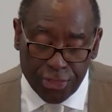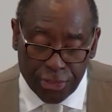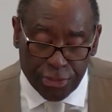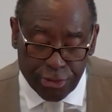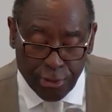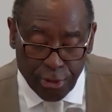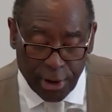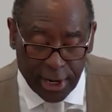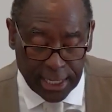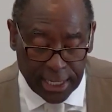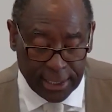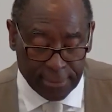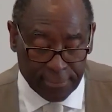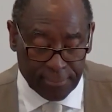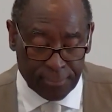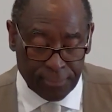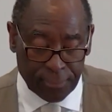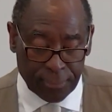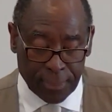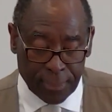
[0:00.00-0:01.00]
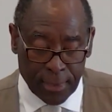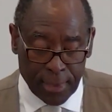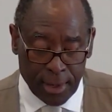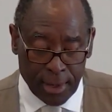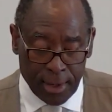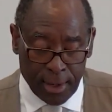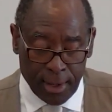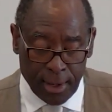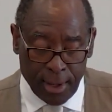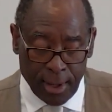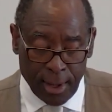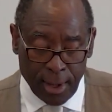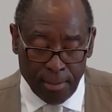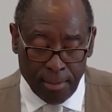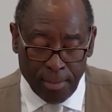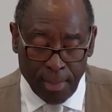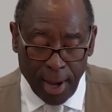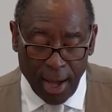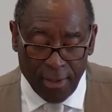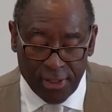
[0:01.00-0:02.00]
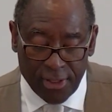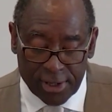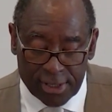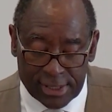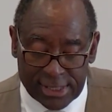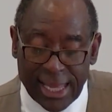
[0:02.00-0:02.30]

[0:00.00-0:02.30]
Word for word: 3, mother's